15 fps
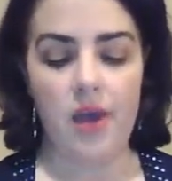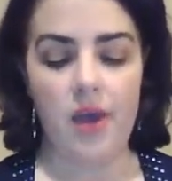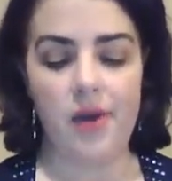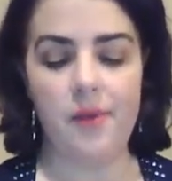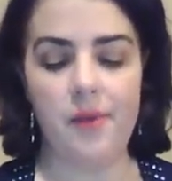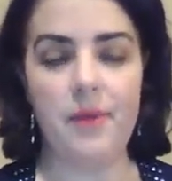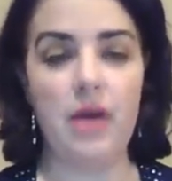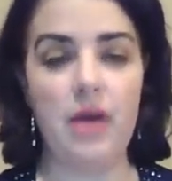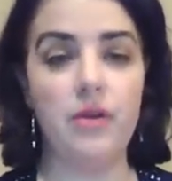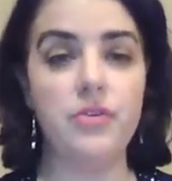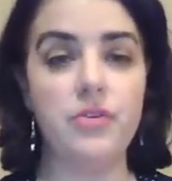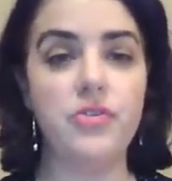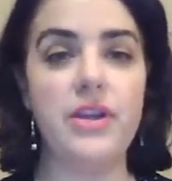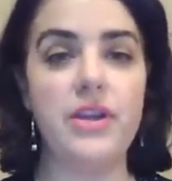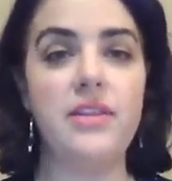I'll go
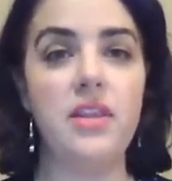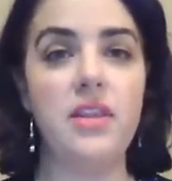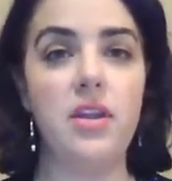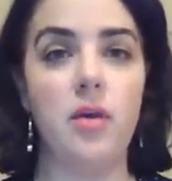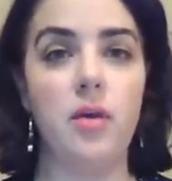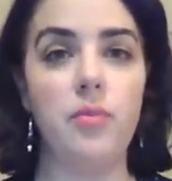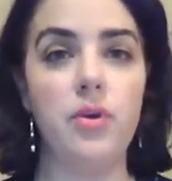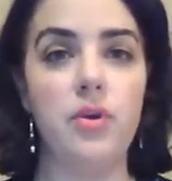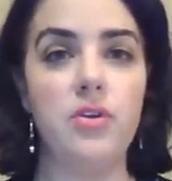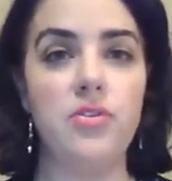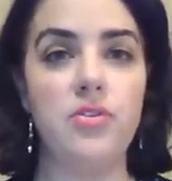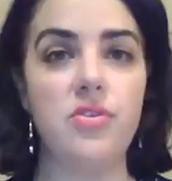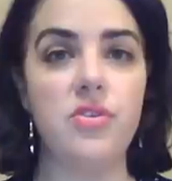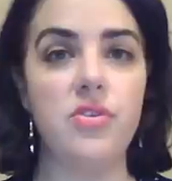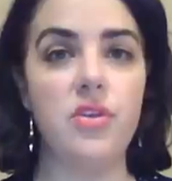straight to the
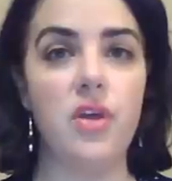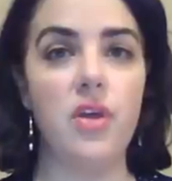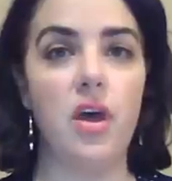numbers.